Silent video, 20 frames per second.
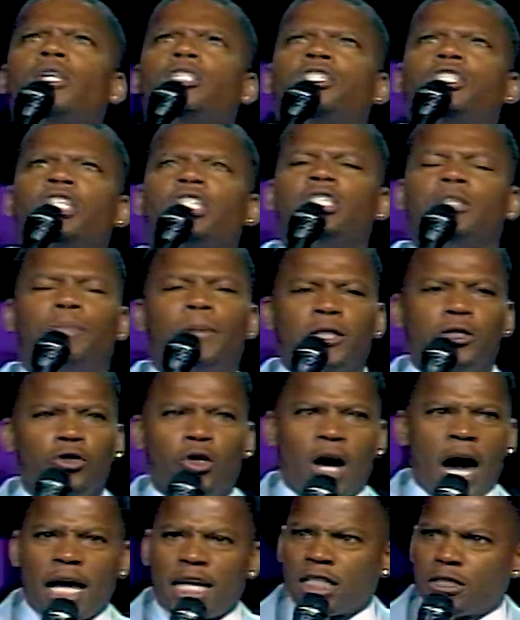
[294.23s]
Jesus, but you
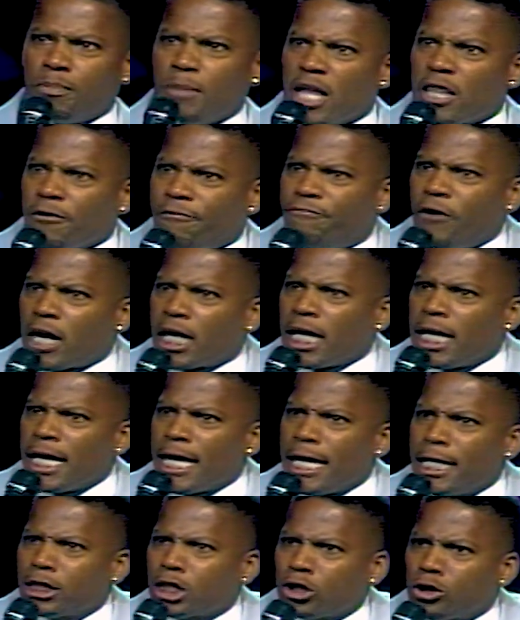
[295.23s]
know how this motherfucker
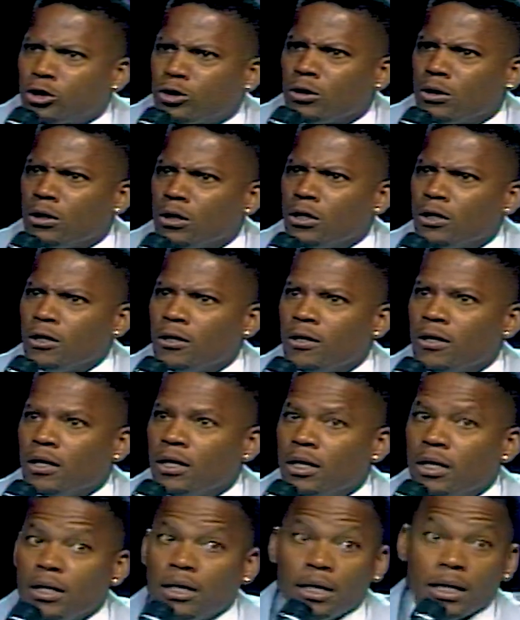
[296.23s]
is.
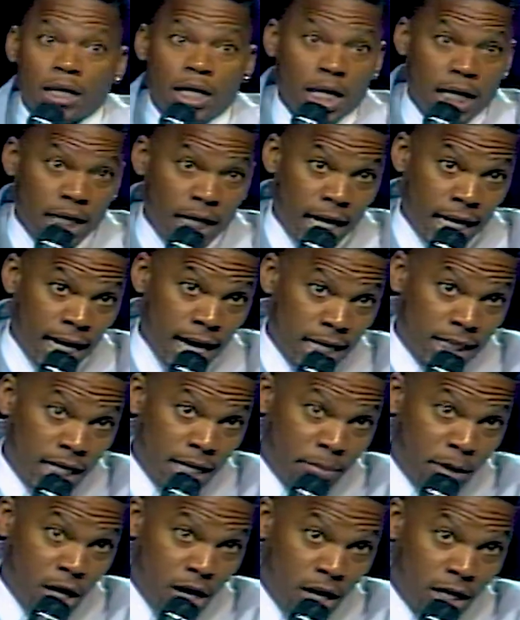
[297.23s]
Get in that
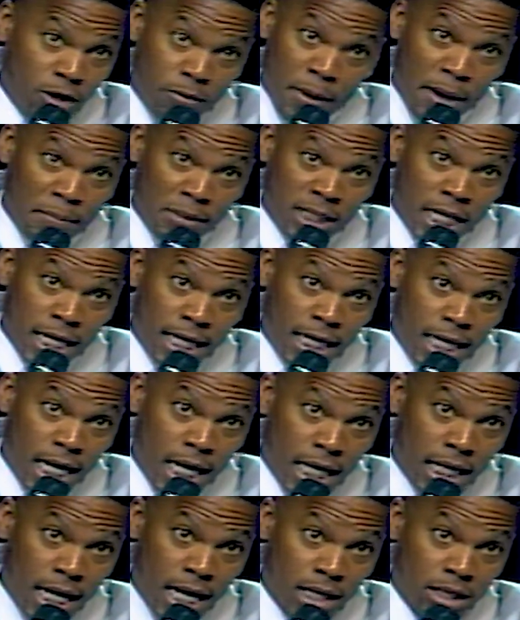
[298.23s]
goddamn car. Don't make me tell you
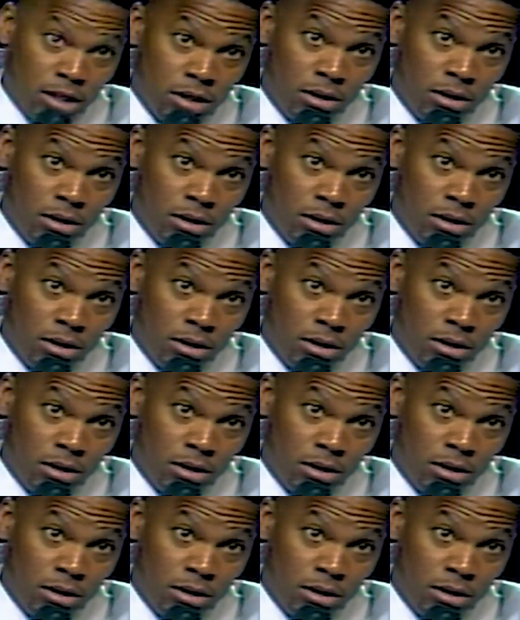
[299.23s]
again now.